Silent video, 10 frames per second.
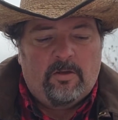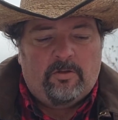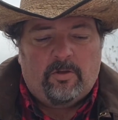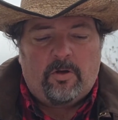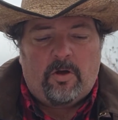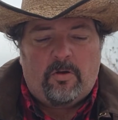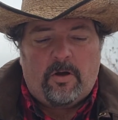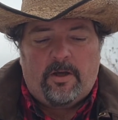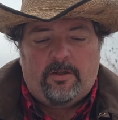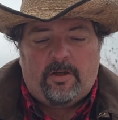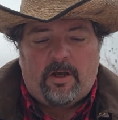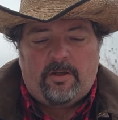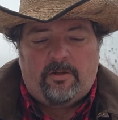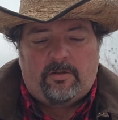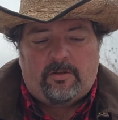So no,
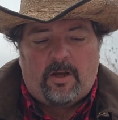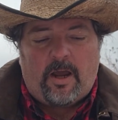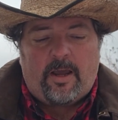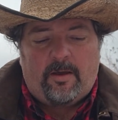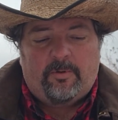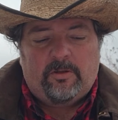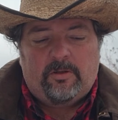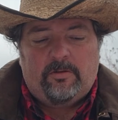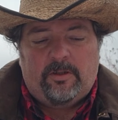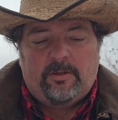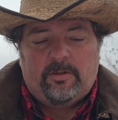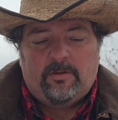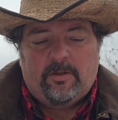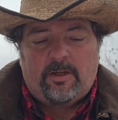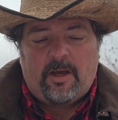I absolutely
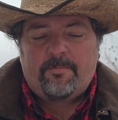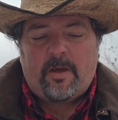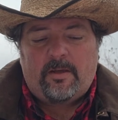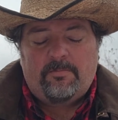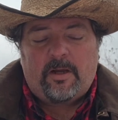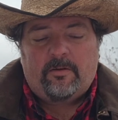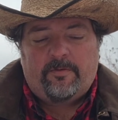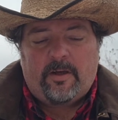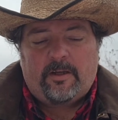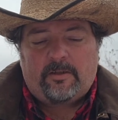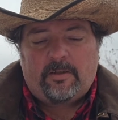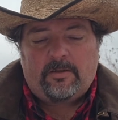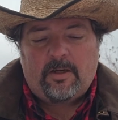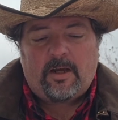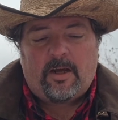disagree. Matter of fact,
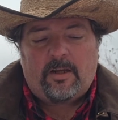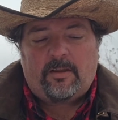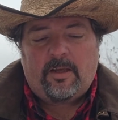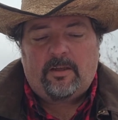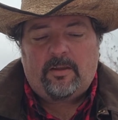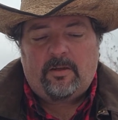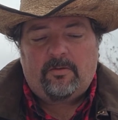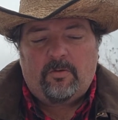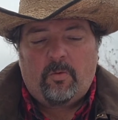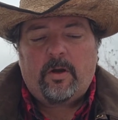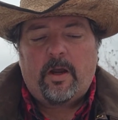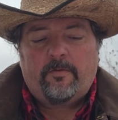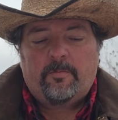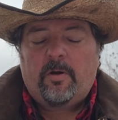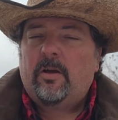I think that
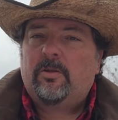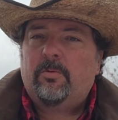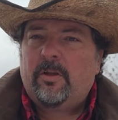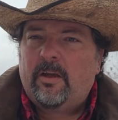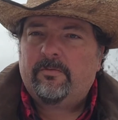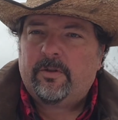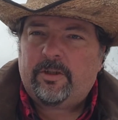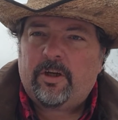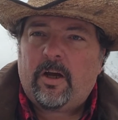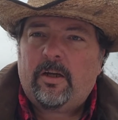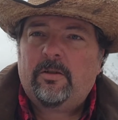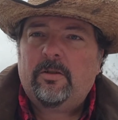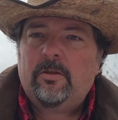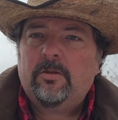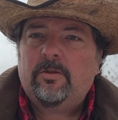wherever possible, every child
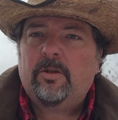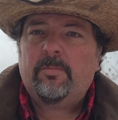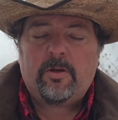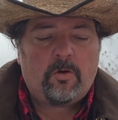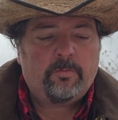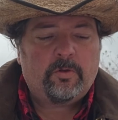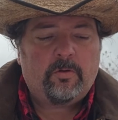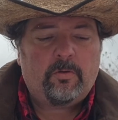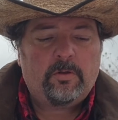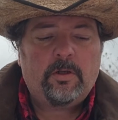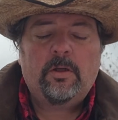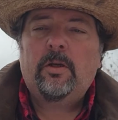should be homeschooled.